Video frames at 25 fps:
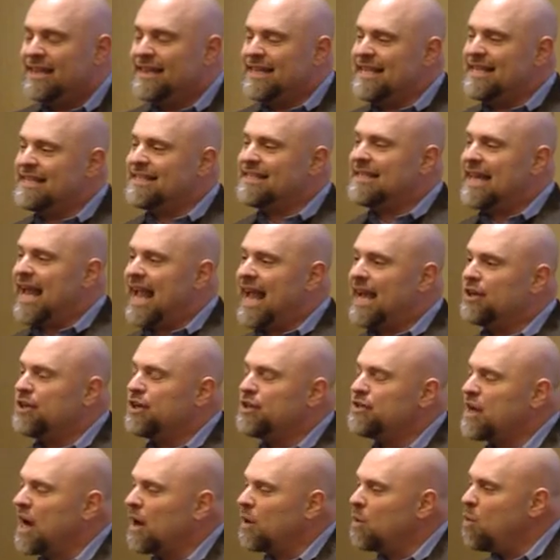These
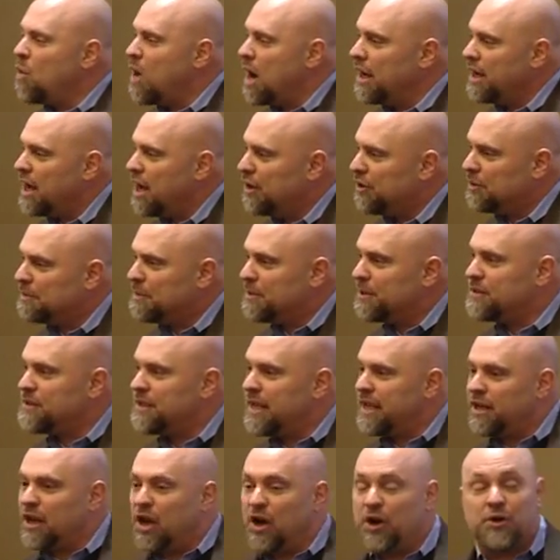standards are
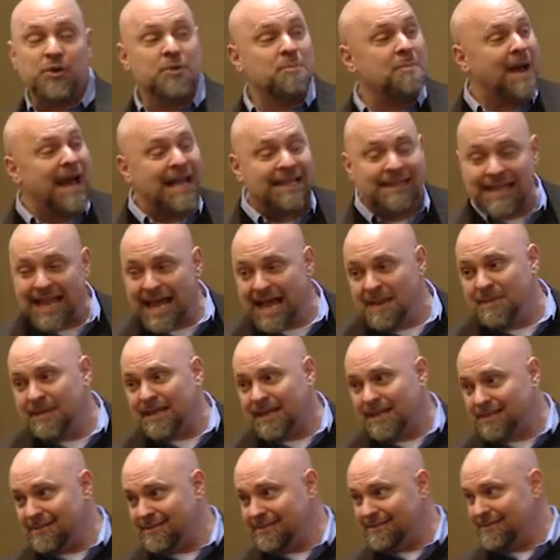100% owned by
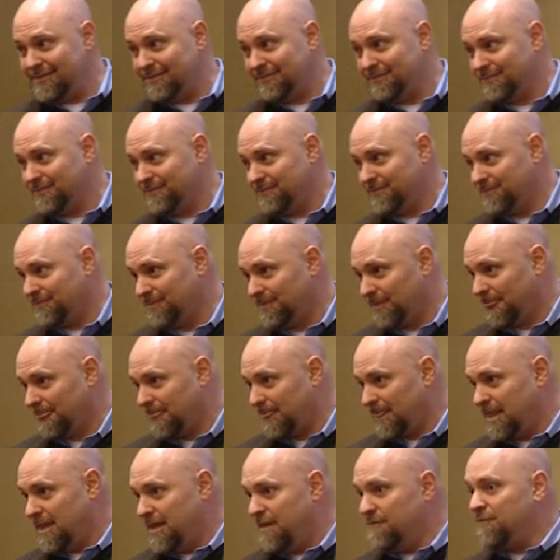lobbyists,
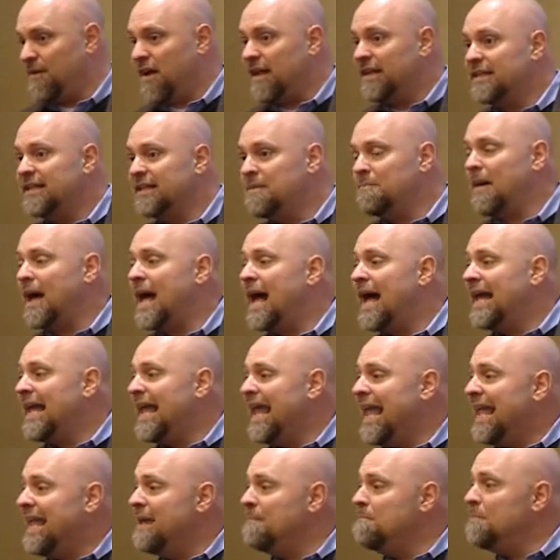funded by
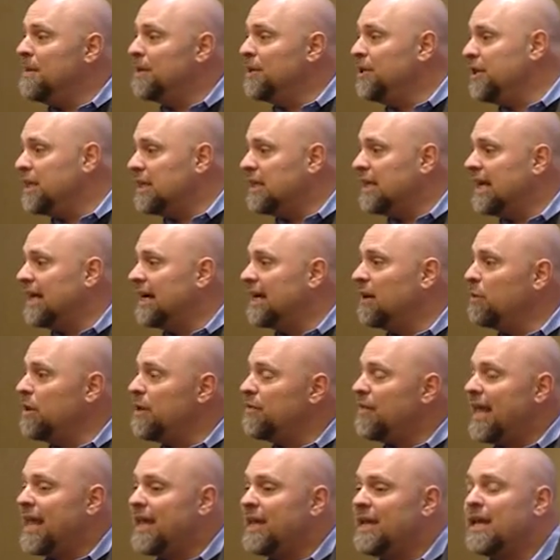a billionaire
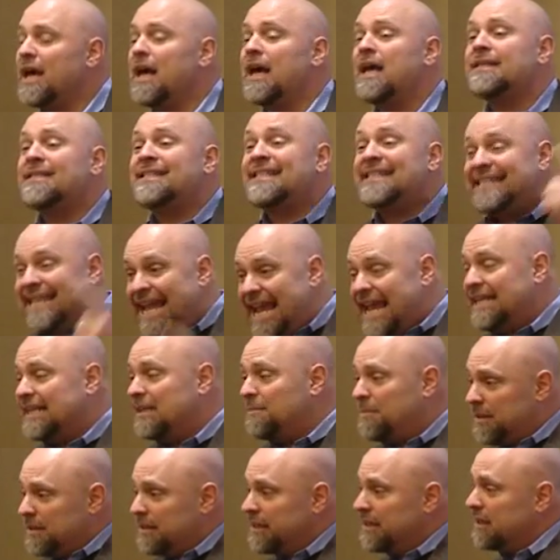with a
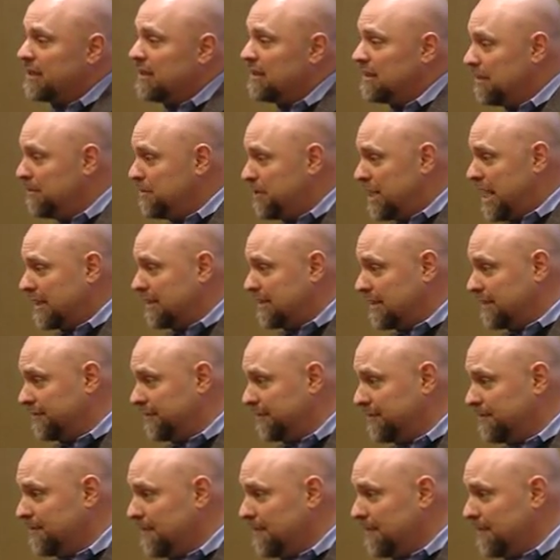stated political objective.